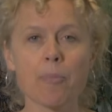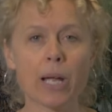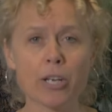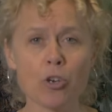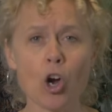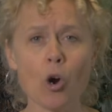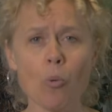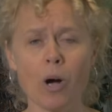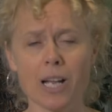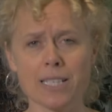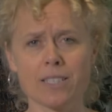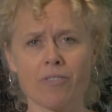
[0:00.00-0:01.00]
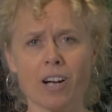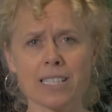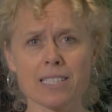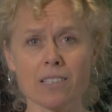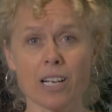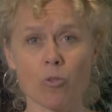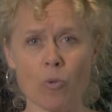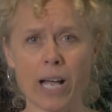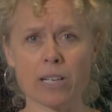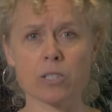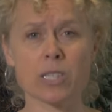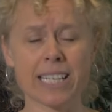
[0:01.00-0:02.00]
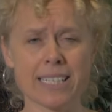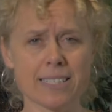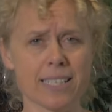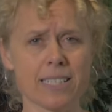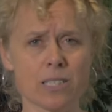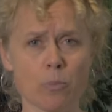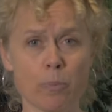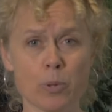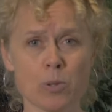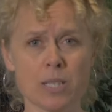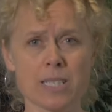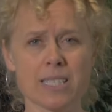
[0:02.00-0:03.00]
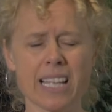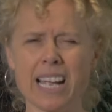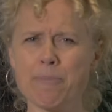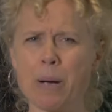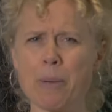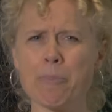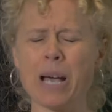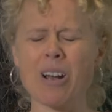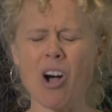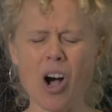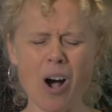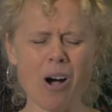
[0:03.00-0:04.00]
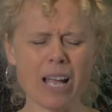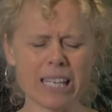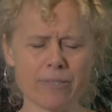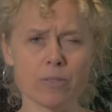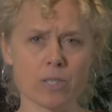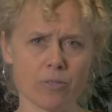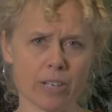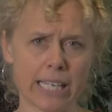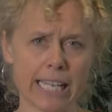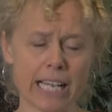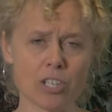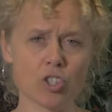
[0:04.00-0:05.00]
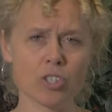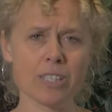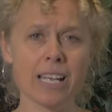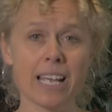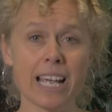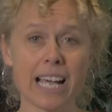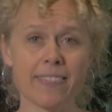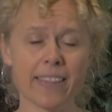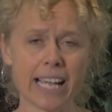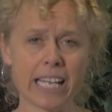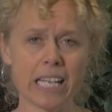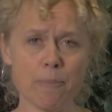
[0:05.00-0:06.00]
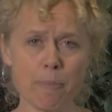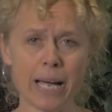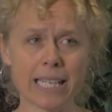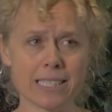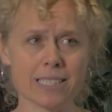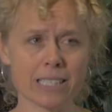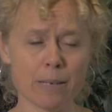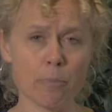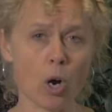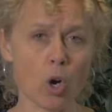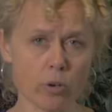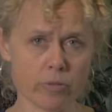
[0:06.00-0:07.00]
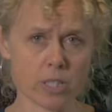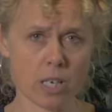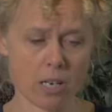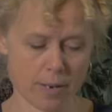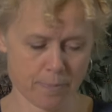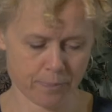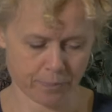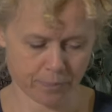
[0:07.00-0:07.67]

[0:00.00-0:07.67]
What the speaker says: And no wireless devices like routers, extenders or boosters. They pump out high levels of radiation and they impact sleep over time.